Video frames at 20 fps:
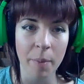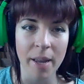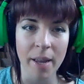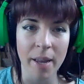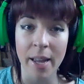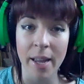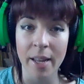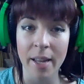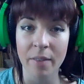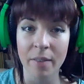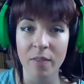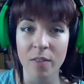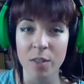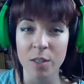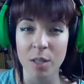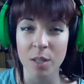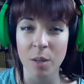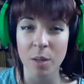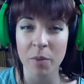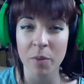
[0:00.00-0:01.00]
And for
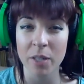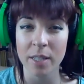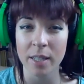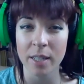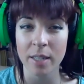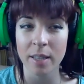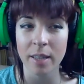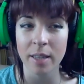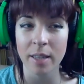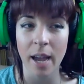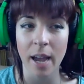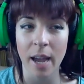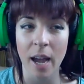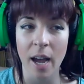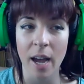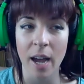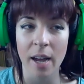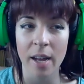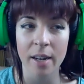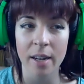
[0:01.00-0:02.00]
some reason, they
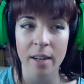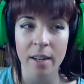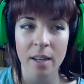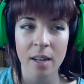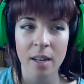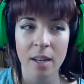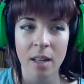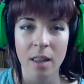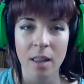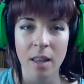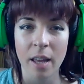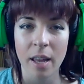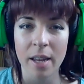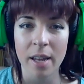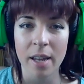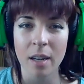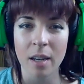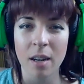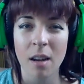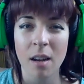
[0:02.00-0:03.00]
had
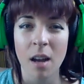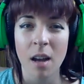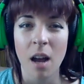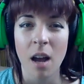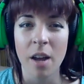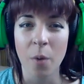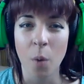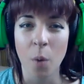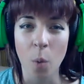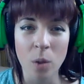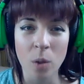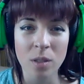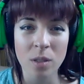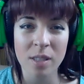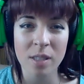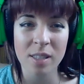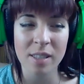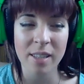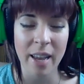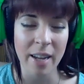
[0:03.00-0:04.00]
like an old
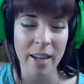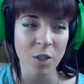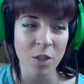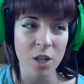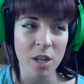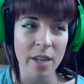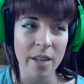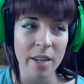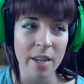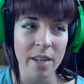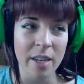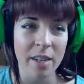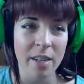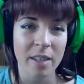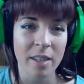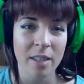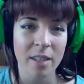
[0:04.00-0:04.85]
sketchy